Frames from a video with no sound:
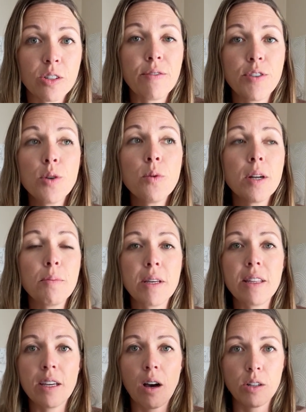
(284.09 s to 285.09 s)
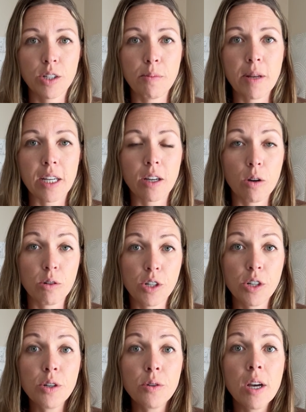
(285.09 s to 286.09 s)
If you want to be the ultimate
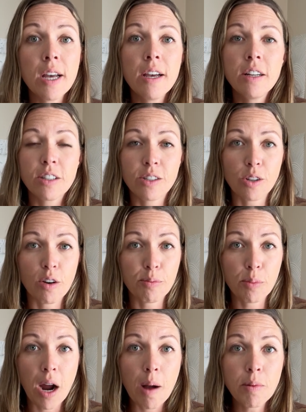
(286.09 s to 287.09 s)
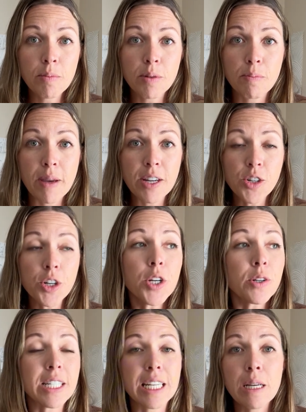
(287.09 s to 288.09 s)
go-to to solve problems, make sure
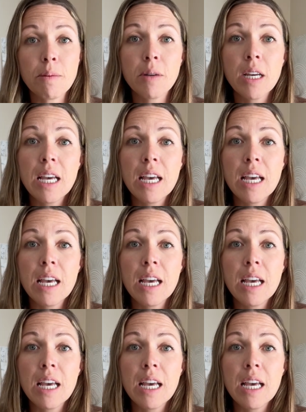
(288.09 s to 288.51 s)
your team